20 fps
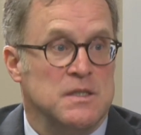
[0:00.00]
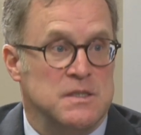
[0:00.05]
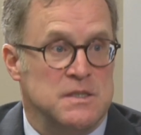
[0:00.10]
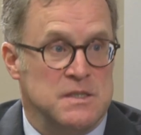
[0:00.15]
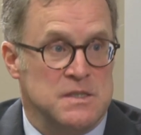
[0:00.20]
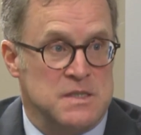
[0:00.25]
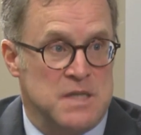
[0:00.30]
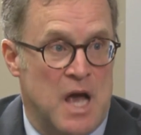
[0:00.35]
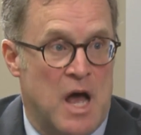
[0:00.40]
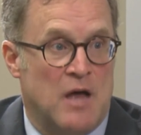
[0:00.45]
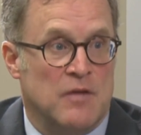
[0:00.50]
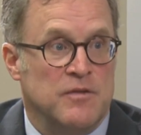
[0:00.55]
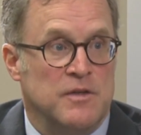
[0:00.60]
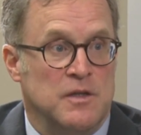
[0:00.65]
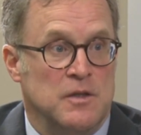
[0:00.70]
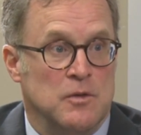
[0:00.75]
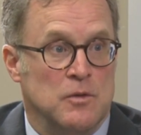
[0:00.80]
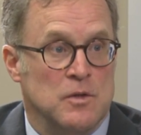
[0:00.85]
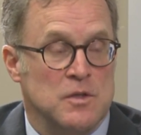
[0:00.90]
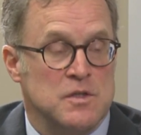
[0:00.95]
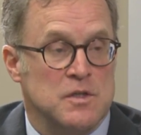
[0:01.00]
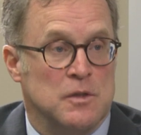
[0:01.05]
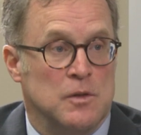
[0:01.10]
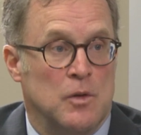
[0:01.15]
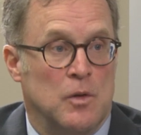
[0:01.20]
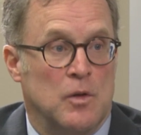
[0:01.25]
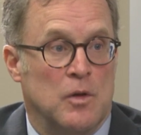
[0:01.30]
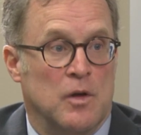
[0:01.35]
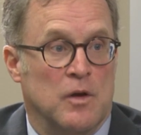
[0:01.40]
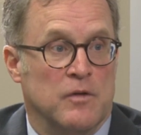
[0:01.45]
Dissolving units of
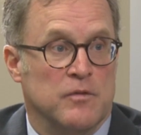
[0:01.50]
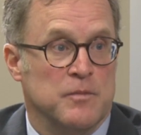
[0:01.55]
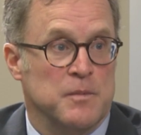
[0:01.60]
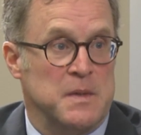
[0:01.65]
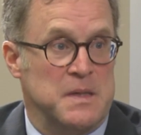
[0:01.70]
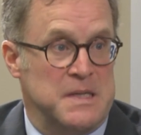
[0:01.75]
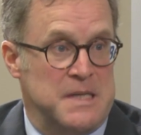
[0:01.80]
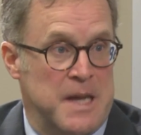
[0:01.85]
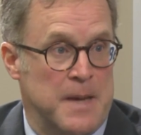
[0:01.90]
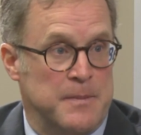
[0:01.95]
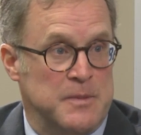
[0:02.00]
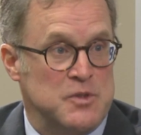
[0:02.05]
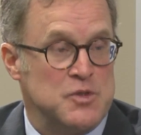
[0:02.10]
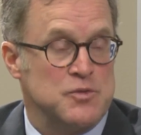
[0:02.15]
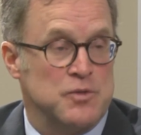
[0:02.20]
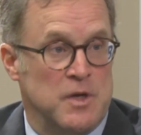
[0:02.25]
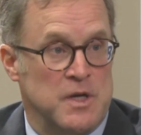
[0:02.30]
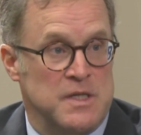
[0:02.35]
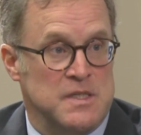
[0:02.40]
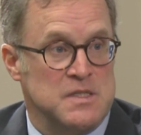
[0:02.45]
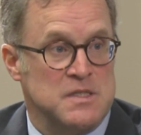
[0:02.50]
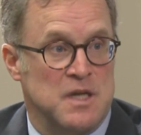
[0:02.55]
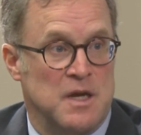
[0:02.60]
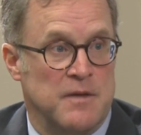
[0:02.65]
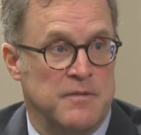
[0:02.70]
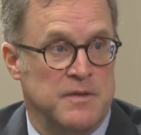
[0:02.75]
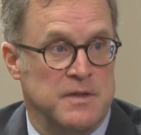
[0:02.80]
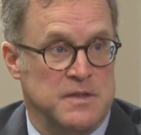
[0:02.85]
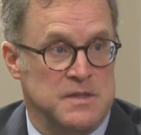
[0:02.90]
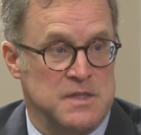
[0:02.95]
local government, demonstrating
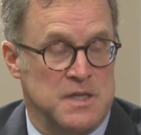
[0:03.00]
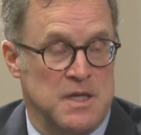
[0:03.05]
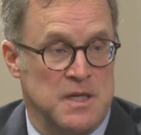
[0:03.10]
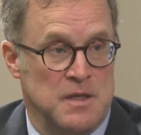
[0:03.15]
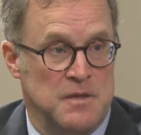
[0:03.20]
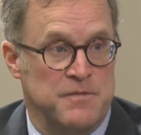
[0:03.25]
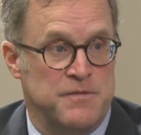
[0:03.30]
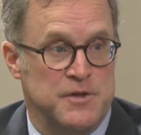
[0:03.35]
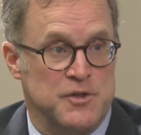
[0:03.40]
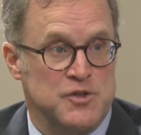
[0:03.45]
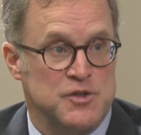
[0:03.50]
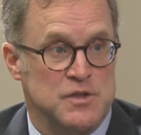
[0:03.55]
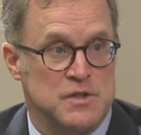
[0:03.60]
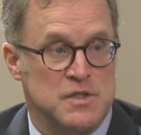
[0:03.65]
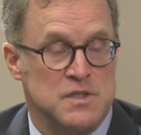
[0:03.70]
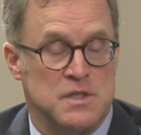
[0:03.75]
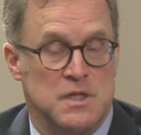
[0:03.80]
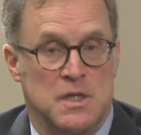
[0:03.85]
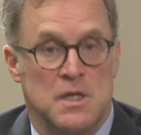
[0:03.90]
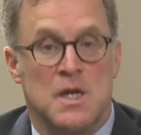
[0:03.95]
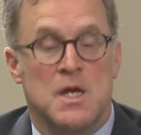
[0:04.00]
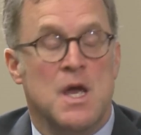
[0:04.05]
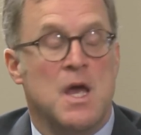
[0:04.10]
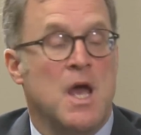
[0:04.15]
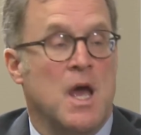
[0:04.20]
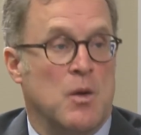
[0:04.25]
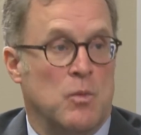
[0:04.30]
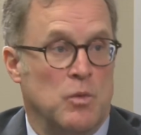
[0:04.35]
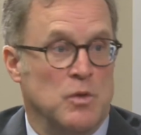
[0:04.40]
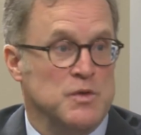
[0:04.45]
savings and efficiency.
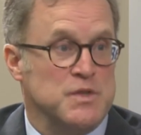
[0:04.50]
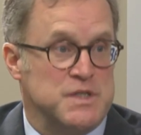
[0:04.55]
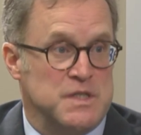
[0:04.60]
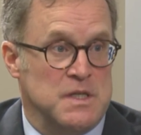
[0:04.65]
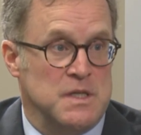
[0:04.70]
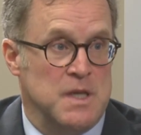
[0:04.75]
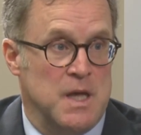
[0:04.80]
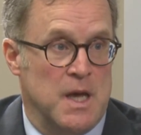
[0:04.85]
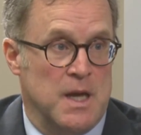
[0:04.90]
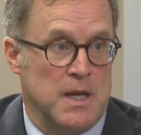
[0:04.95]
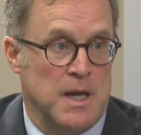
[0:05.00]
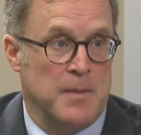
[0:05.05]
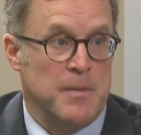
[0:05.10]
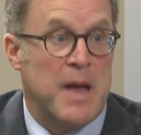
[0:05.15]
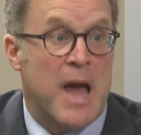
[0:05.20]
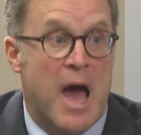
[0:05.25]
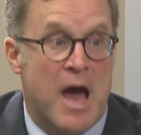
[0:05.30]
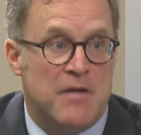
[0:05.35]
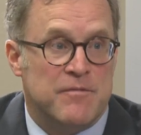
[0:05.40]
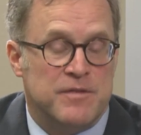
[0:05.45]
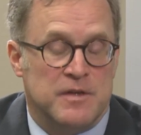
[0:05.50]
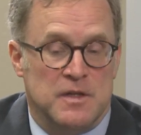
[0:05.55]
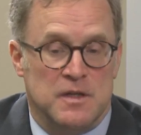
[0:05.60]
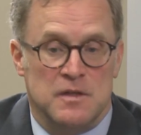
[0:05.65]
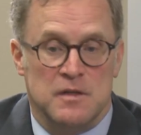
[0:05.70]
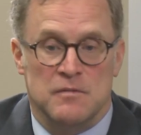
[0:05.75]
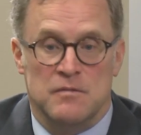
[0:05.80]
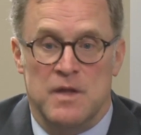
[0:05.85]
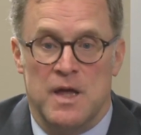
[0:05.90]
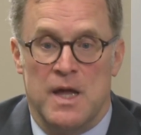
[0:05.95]
We'll see that. I'm
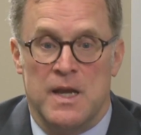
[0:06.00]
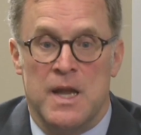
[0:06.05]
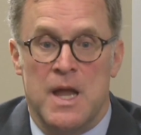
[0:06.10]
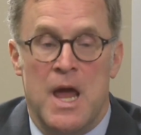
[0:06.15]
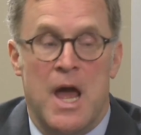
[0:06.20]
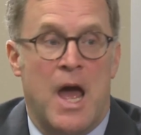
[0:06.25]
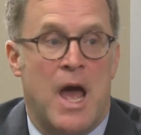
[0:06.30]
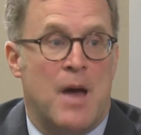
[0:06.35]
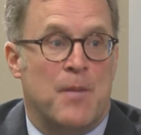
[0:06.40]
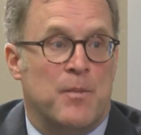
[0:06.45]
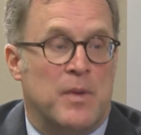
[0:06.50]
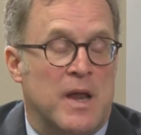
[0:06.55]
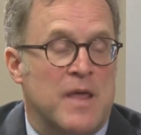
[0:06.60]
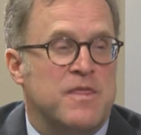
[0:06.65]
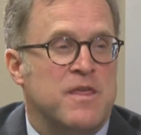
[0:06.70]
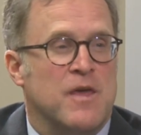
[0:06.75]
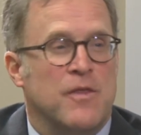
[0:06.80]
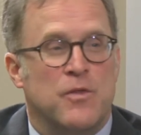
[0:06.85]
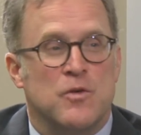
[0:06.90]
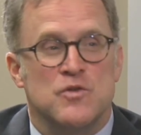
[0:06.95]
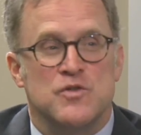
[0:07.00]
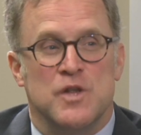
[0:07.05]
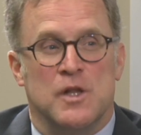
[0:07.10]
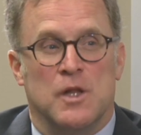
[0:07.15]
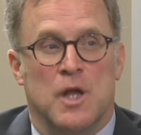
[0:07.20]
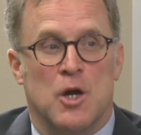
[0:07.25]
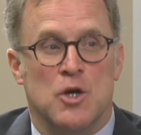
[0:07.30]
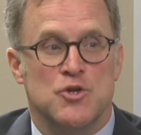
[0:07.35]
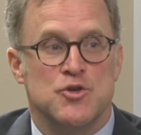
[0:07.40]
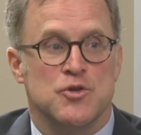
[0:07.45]
confident of that. But I think there's a
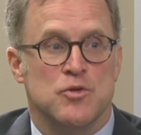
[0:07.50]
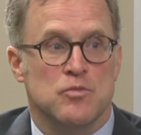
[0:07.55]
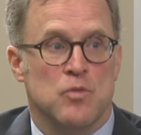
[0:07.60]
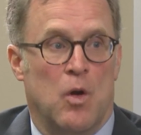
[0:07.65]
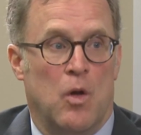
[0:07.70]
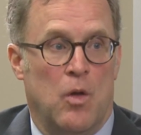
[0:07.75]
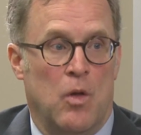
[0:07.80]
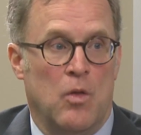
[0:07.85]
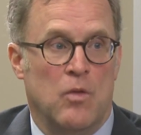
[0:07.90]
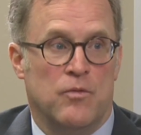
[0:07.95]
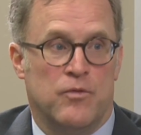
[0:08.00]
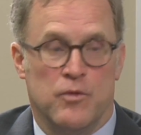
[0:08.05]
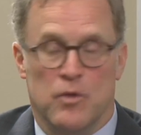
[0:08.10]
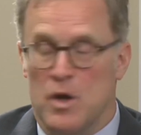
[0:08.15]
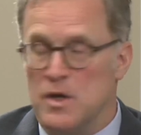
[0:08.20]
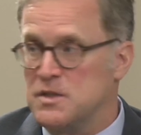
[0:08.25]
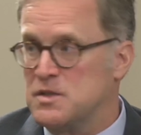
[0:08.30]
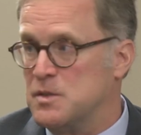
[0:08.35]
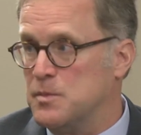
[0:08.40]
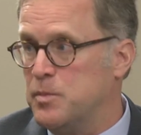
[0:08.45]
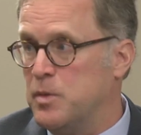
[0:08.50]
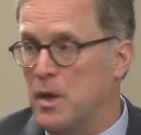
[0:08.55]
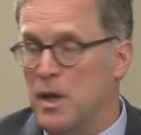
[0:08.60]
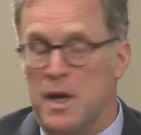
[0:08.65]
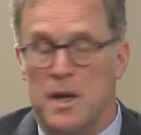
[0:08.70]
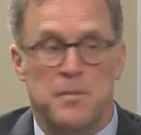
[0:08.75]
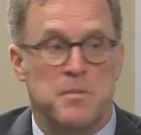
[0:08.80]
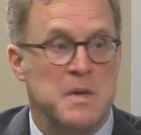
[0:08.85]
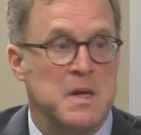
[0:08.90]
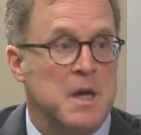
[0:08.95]
larger role for us to
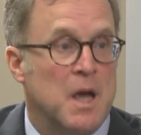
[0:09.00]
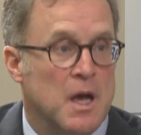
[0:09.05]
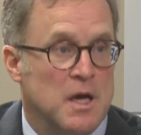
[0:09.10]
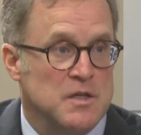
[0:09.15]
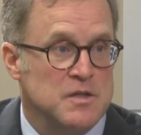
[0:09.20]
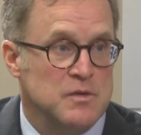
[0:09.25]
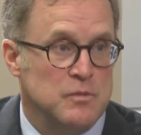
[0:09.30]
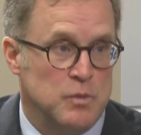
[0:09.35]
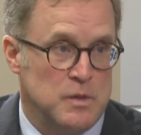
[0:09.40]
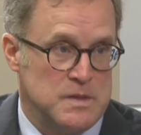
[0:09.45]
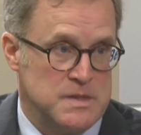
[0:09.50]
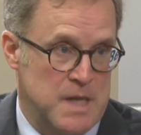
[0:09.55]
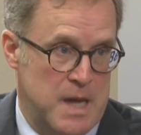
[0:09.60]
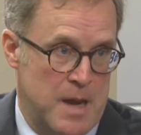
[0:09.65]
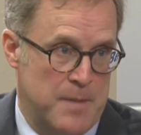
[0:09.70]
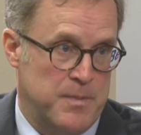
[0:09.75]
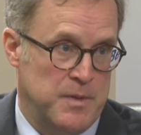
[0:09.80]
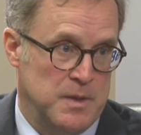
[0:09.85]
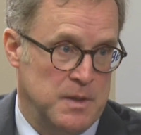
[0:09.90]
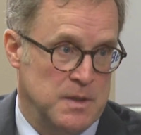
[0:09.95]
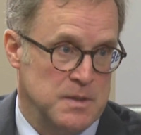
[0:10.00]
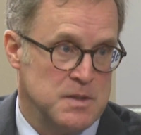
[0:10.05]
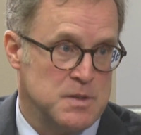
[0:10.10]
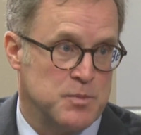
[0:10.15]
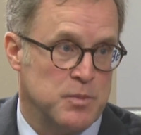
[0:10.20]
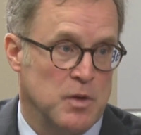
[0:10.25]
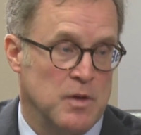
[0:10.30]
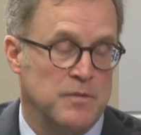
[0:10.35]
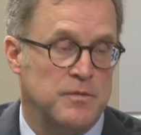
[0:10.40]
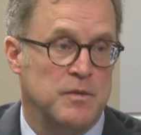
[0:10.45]
play because of what's happened in
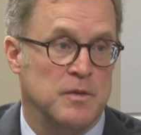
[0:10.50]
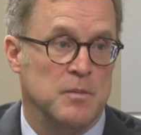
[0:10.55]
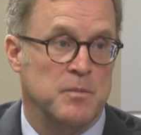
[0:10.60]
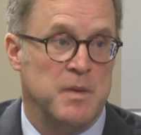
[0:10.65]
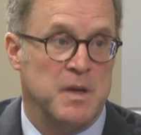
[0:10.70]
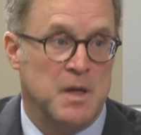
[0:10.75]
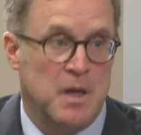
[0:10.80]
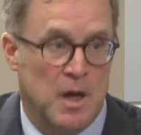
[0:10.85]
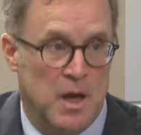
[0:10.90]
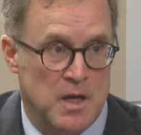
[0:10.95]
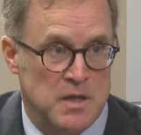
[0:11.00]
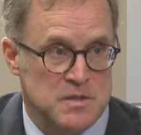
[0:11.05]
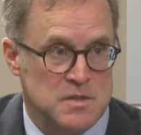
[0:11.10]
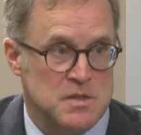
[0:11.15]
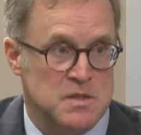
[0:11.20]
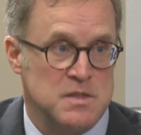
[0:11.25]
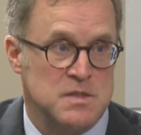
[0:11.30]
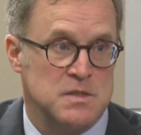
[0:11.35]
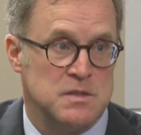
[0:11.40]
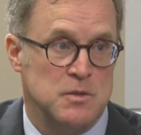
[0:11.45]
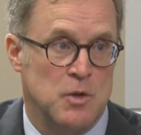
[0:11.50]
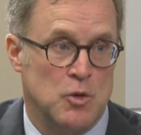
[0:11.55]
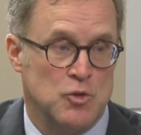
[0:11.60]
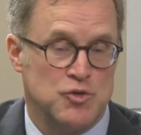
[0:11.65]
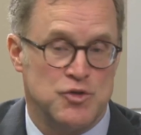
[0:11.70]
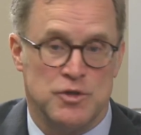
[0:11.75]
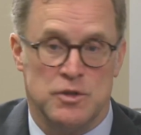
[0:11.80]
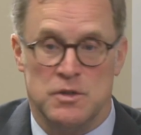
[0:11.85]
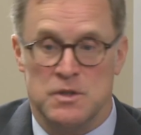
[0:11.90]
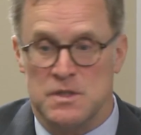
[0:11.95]
Springfield, because this
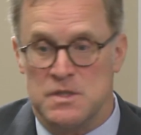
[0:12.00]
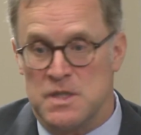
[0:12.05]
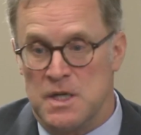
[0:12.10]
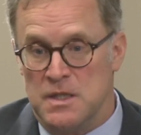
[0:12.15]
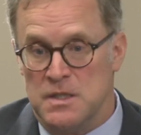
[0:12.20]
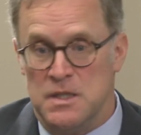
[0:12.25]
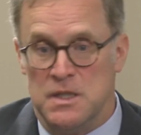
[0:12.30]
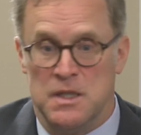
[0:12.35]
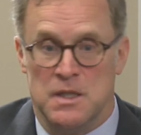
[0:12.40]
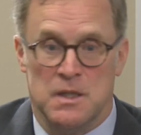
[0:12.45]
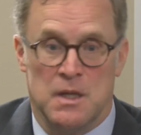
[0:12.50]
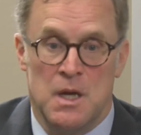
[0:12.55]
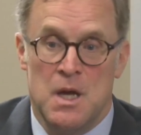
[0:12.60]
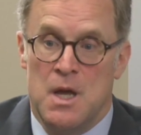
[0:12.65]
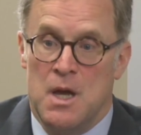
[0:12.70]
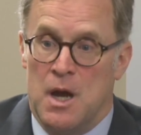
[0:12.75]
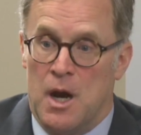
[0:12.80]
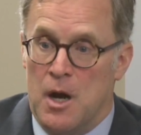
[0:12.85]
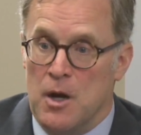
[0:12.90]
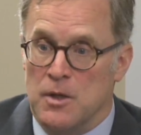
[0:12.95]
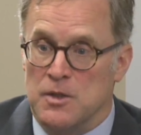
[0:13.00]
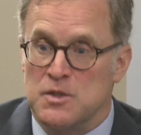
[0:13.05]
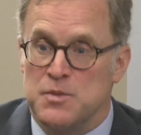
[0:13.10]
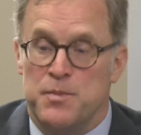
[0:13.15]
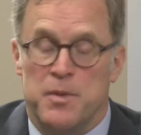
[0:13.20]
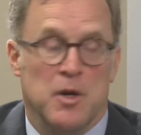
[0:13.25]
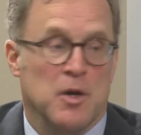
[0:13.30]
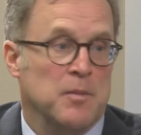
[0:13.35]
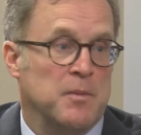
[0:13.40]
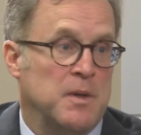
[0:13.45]
notion, this idea, our
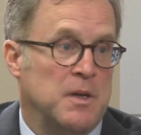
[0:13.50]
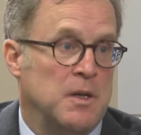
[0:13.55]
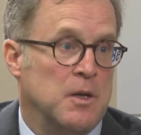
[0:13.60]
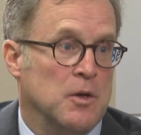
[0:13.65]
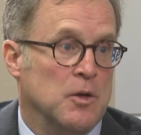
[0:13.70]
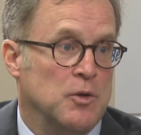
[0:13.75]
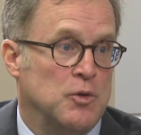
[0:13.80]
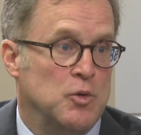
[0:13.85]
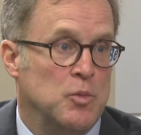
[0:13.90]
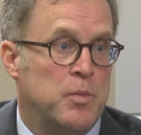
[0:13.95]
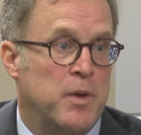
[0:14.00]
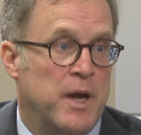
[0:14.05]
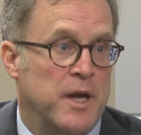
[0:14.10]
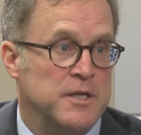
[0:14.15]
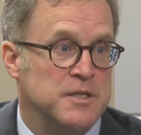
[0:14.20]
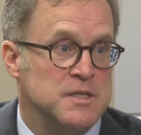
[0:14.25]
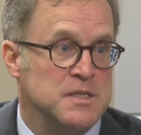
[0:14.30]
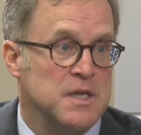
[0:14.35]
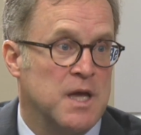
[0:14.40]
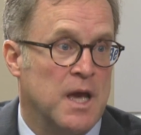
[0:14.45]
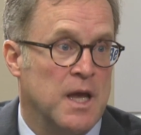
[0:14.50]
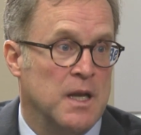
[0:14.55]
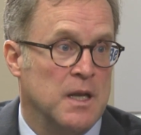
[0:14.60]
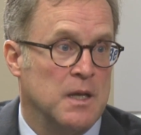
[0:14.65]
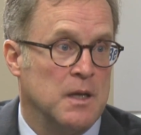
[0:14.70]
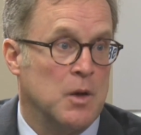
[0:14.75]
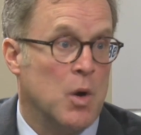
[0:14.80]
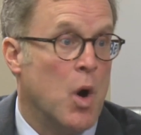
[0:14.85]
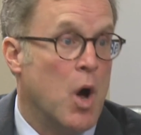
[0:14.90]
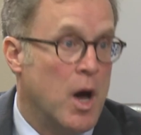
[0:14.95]
experiment here in DuPage is kind
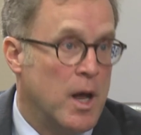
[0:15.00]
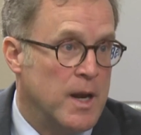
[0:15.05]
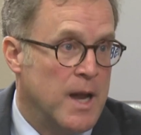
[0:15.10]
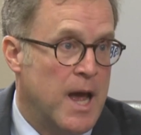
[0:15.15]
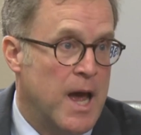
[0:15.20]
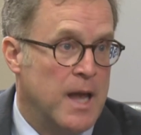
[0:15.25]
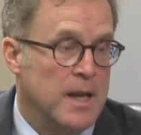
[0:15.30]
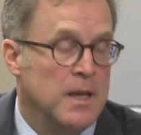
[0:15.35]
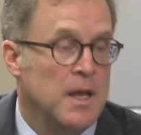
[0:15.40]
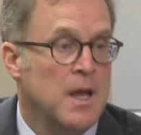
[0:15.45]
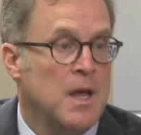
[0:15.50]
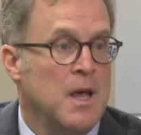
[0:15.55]
of caught on.